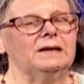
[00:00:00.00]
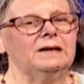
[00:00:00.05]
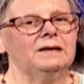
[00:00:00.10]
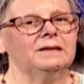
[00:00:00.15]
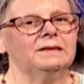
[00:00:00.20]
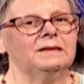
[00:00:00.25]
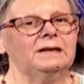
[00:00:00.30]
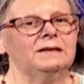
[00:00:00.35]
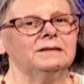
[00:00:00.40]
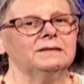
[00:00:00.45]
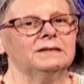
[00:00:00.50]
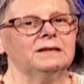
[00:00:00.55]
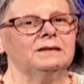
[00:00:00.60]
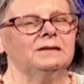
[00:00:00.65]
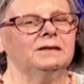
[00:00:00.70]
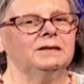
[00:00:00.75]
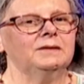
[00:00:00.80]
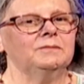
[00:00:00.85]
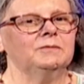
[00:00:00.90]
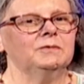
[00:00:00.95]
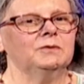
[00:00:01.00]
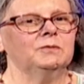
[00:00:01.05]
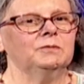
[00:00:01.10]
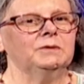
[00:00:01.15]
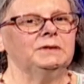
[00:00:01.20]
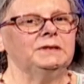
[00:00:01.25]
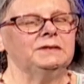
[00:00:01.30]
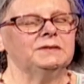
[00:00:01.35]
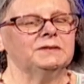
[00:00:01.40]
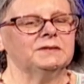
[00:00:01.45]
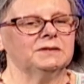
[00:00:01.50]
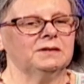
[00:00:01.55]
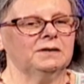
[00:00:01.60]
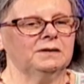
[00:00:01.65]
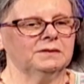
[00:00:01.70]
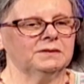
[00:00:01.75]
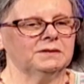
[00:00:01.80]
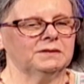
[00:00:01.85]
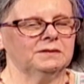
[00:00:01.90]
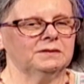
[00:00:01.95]
At that time, we
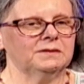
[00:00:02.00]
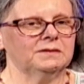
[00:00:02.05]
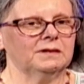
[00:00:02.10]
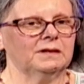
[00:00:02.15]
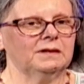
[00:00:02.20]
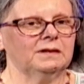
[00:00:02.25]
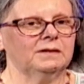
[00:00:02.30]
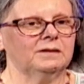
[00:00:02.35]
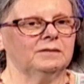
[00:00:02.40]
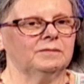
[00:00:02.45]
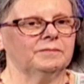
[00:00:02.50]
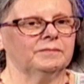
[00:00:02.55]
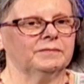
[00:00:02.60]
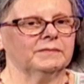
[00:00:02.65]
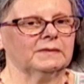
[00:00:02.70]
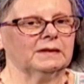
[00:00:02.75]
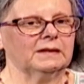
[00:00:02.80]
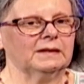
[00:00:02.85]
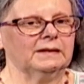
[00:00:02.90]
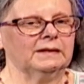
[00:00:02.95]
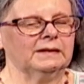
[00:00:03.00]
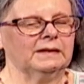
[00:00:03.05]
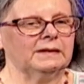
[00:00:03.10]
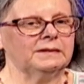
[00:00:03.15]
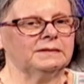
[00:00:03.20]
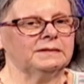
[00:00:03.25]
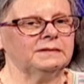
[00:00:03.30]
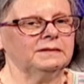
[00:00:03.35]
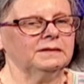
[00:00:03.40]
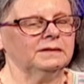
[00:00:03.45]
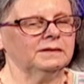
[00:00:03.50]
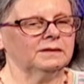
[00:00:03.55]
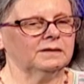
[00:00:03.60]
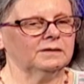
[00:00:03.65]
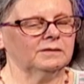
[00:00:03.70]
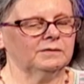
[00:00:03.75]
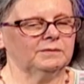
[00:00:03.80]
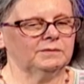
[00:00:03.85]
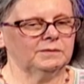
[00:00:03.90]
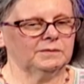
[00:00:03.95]
started getting
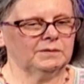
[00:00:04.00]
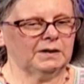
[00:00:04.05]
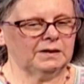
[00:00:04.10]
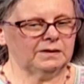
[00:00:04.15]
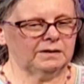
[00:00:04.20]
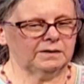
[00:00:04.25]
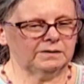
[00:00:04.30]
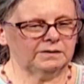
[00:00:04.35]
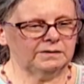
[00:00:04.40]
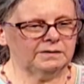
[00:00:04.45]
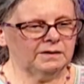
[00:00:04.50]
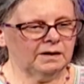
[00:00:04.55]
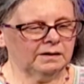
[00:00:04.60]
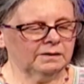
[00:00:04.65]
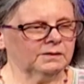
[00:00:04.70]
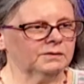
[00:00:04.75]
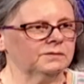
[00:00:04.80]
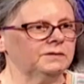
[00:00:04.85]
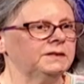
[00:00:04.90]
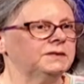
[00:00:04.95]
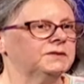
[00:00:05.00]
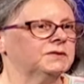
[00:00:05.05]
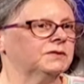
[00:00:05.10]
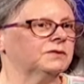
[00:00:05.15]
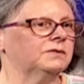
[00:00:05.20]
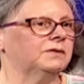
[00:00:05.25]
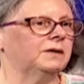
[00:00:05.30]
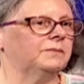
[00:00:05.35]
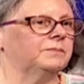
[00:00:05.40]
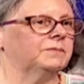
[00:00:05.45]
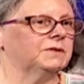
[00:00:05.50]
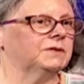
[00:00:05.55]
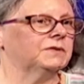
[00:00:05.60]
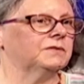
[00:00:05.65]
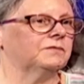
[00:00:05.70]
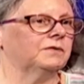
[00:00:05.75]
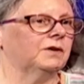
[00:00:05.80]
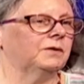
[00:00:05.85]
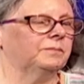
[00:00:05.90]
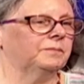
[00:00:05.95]
Nagari scripts
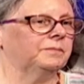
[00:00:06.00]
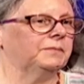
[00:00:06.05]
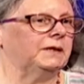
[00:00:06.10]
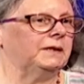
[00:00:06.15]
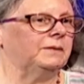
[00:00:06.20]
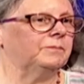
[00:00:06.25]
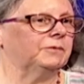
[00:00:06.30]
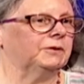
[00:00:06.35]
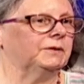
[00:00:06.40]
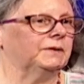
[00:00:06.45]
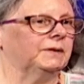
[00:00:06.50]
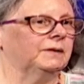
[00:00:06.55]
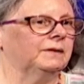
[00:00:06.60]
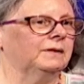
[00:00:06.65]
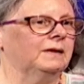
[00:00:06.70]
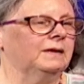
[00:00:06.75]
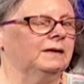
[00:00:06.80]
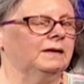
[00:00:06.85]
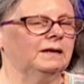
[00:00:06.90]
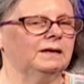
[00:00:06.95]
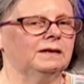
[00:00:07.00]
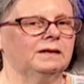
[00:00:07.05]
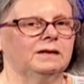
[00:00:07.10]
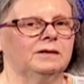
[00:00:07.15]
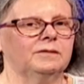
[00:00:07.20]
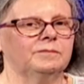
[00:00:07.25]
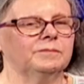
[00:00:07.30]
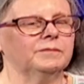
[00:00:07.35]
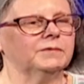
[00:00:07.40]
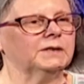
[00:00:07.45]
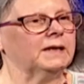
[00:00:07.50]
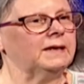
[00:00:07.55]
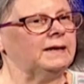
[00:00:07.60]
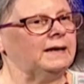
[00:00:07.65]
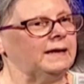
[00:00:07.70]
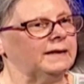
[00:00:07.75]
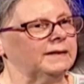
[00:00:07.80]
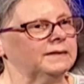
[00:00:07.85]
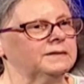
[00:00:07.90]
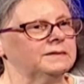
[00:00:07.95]
from people,
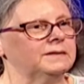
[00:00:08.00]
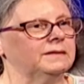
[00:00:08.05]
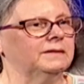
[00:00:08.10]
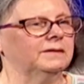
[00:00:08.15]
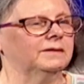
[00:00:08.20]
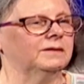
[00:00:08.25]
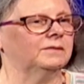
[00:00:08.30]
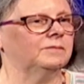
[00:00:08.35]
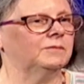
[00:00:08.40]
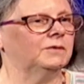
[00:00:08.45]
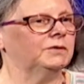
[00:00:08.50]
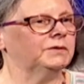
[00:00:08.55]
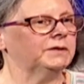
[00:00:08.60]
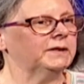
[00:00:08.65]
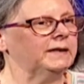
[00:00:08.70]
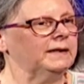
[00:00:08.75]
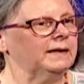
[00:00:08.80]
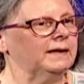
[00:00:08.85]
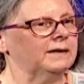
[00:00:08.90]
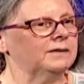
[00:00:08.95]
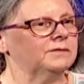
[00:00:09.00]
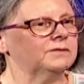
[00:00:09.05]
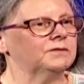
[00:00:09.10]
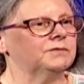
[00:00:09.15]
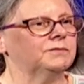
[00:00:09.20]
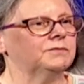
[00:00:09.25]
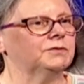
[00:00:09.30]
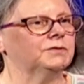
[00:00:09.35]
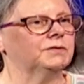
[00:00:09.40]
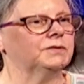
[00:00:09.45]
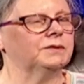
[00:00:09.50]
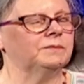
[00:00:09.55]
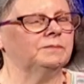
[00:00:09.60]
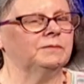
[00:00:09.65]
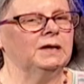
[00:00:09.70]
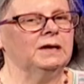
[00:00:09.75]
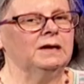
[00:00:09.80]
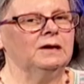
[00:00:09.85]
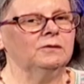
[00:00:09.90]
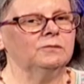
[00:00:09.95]
collecting them, looking out for
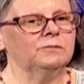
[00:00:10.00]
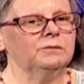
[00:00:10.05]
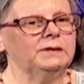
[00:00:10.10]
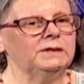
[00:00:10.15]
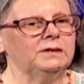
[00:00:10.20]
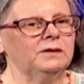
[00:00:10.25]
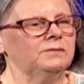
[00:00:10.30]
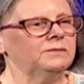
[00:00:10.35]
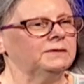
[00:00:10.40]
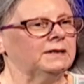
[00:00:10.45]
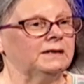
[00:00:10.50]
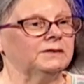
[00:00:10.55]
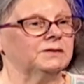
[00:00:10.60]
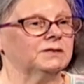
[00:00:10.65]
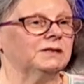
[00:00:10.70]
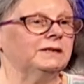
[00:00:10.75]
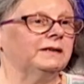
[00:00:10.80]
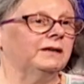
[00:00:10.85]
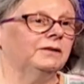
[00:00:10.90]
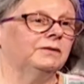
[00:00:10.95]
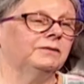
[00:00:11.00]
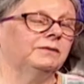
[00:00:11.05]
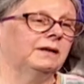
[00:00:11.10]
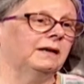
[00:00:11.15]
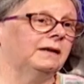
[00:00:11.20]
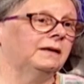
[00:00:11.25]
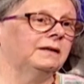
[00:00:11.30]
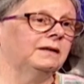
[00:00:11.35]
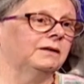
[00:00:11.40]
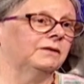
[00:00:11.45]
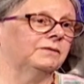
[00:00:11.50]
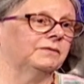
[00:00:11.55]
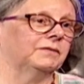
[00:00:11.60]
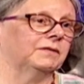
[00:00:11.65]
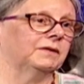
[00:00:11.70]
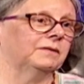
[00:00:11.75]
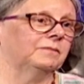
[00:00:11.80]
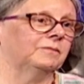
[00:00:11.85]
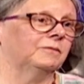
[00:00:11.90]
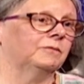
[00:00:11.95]
them. We don't actually own any of
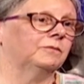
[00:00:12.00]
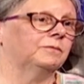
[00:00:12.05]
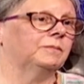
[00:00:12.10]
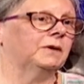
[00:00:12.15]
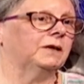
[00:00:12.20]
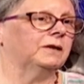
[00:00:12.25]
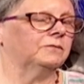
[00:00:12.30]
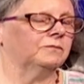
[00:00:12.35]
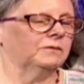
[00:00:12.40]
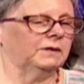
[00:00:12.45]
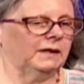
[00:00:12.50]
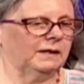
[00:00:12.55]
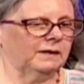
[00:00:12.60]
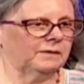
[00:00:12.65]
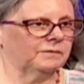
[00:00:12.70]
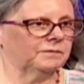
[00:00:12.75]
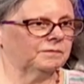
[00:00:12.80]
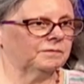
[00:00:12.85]
them, but we have